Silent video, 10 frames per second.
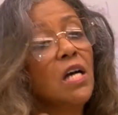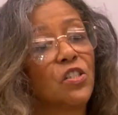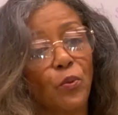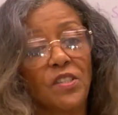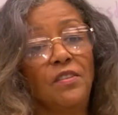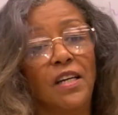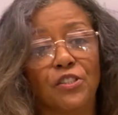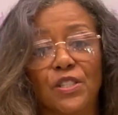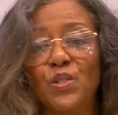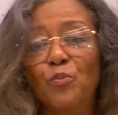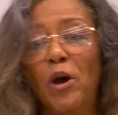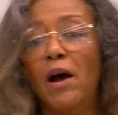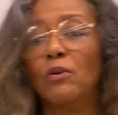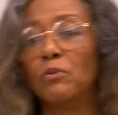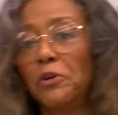So it's not just
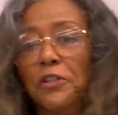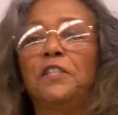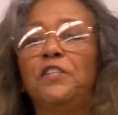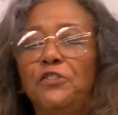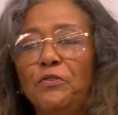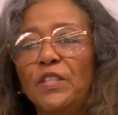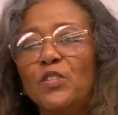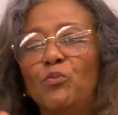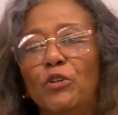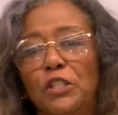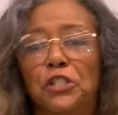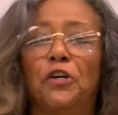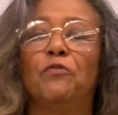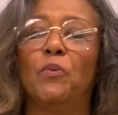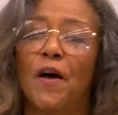about we're going to teach you this and we're going to
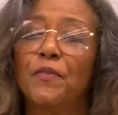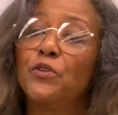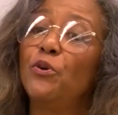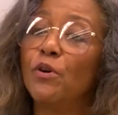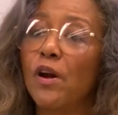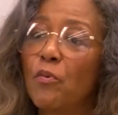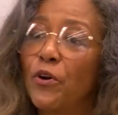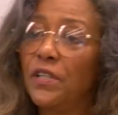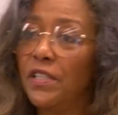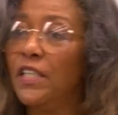shove you out the door. We're going